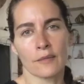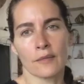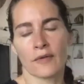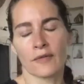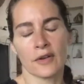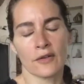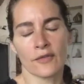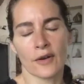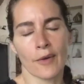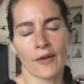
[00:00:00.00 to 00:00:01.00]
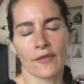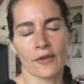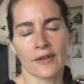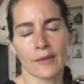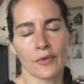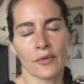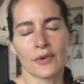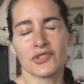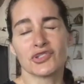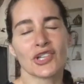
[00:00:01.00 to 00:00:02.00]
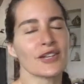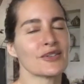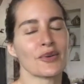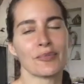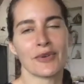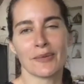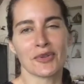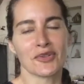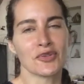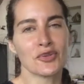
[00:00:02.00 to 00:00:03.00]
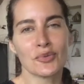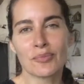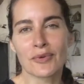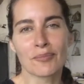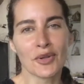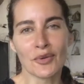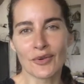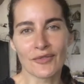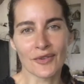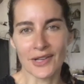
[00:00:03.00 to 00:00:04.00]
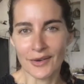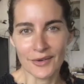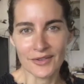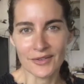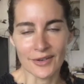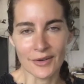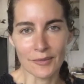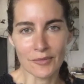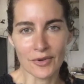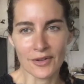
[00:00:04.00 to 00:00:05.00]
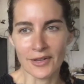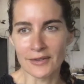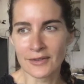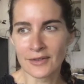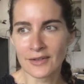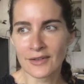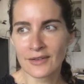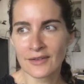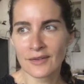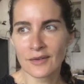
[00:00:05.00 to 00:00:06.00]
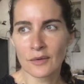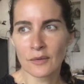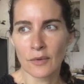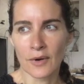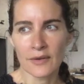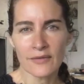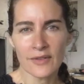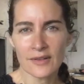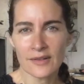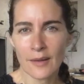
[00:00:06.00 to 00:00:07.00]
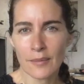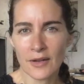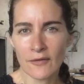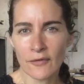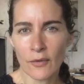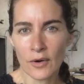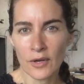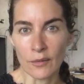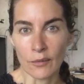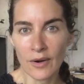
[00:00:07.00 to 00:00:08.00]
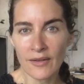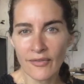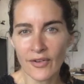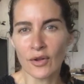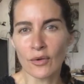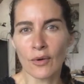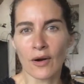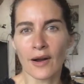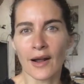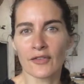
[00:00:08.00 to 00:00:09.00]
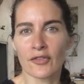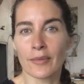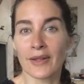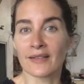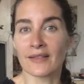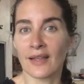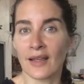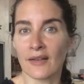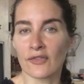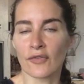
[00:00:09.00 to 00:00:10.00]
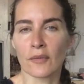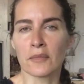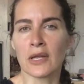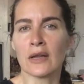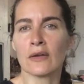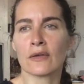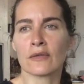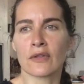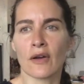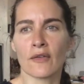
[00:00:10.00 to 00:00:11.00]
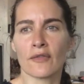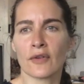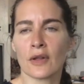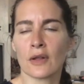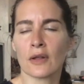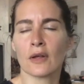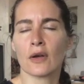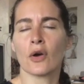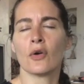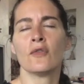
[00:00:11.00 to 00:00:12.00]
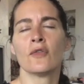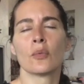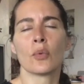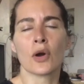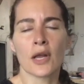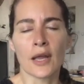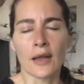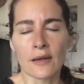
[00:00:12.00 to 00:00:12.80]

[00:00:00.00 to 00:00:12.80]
a dear friend of mine, for example, who had just opened up a super beautiful yoga studio in Brooklyn. What if this is happening for you? What if you are actually being saved from years of overworking,